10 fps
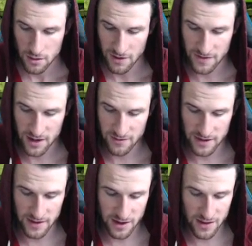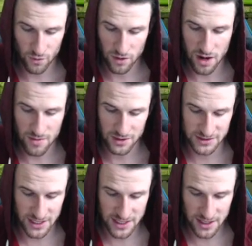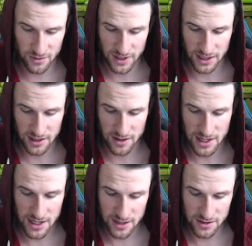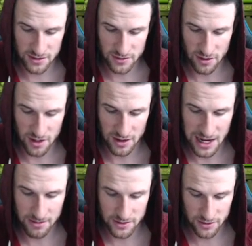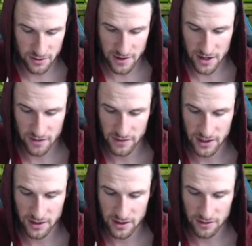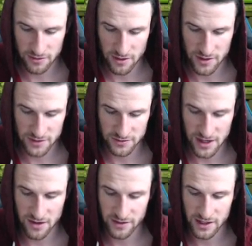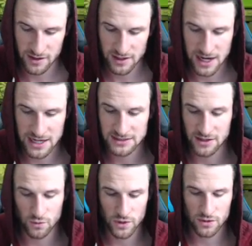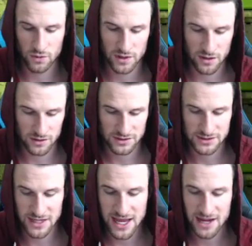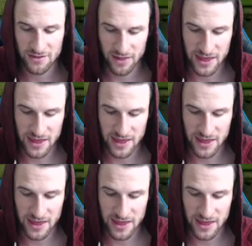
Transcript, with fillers: Right there, right there. And then we're almost done here. We can go ahead and just throw our laboratory right over here and throw this right over here, guys. And we will save